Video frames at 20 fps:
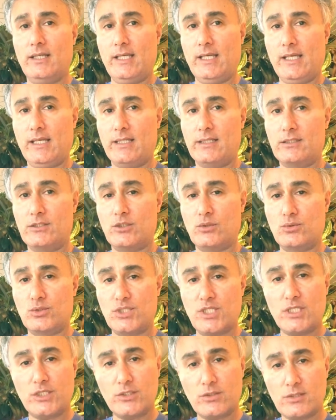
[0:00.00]
and don't
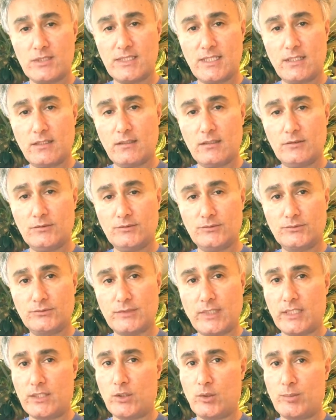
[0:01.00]
judge yourself,
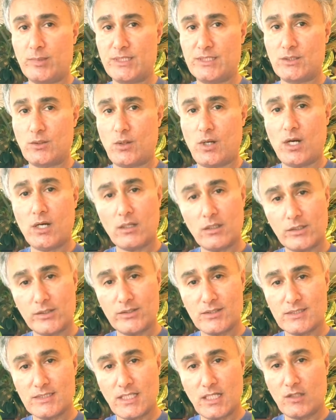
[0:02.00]
and don't be so hard on
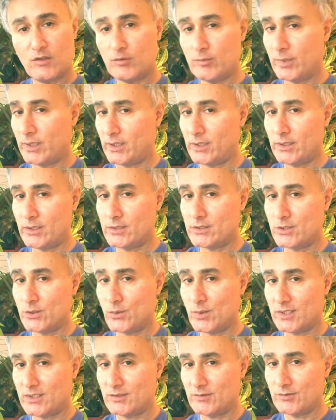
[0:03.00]
yourself, because
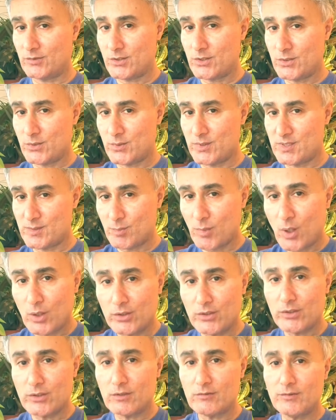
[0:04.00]
you are the first
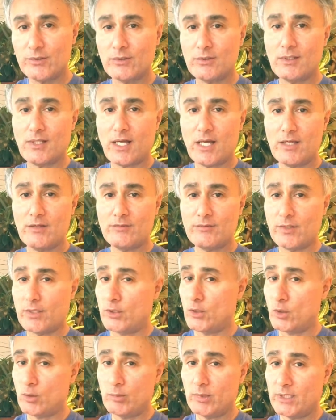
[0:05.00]
responder of your life, and
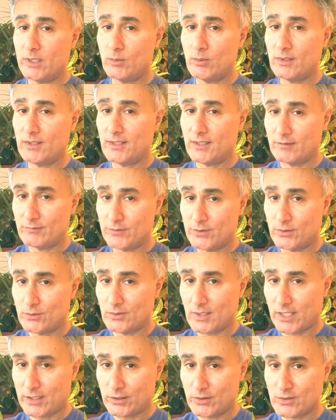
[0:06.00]
nobody will love you
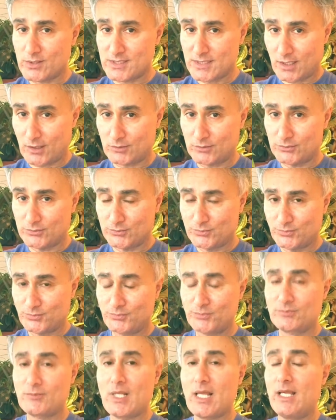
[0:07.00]
like yourself.
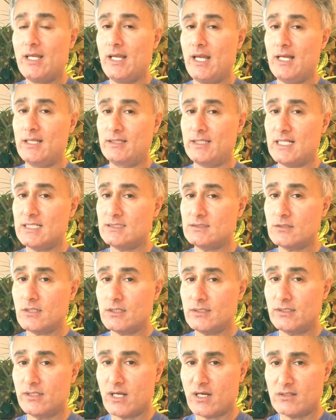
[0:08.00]
And that's
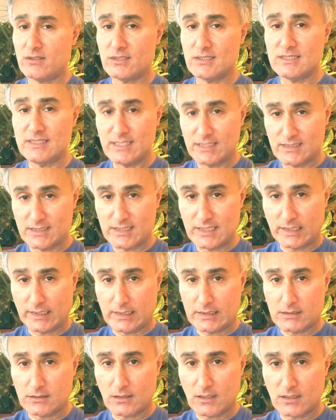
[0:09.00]
not narcissistic.
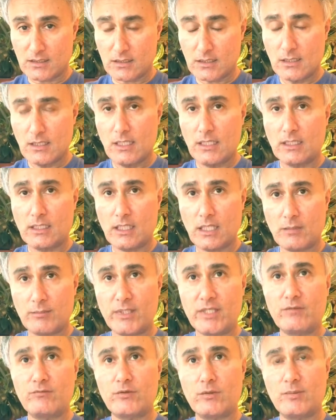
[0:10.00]
It's not
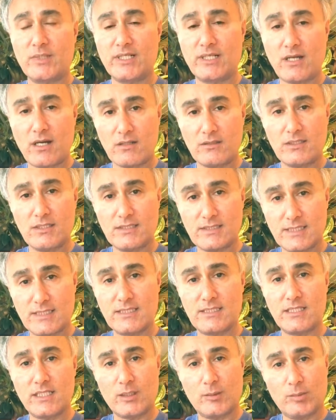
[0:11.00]
coming from a
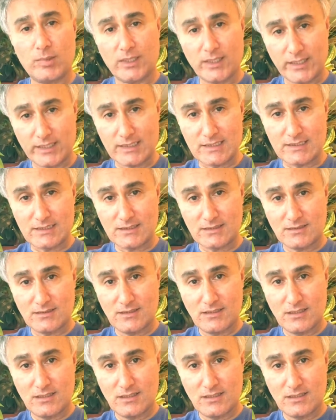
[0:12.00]
narcissistic place.